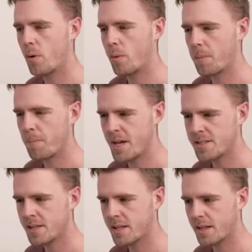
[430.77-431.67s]
what we're
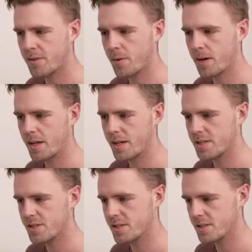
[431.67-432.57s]
basically doing
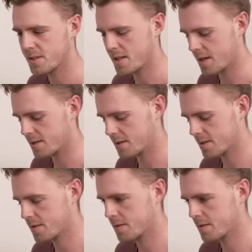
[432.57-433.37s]
is just this.